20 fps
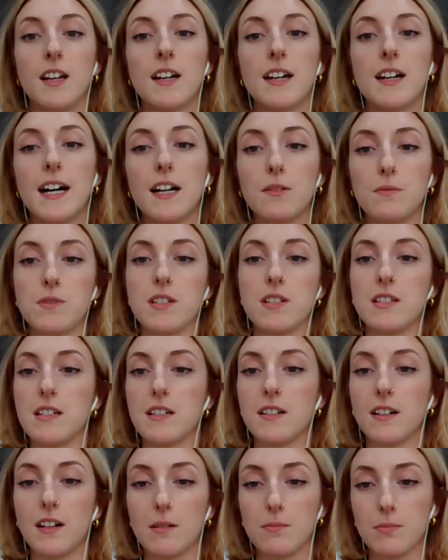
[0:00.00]
help to
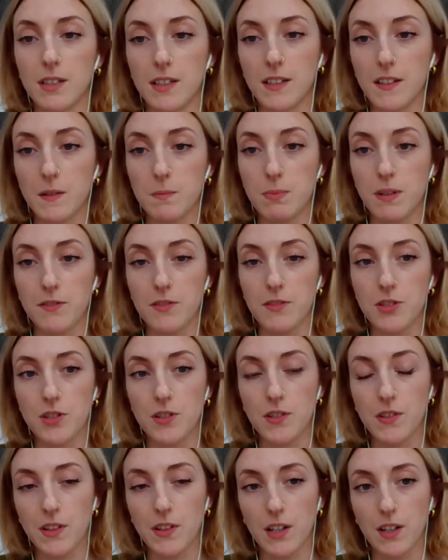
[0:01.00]
decarbonise by
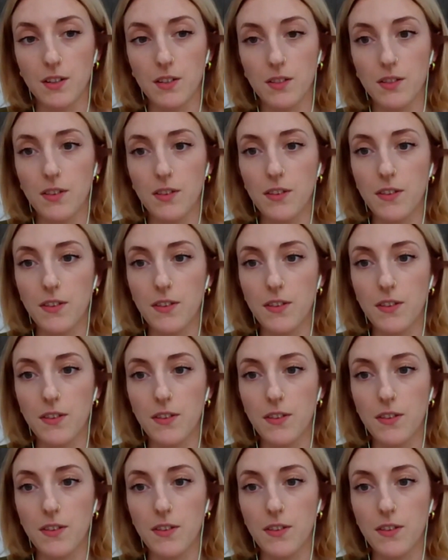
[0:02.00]
reducing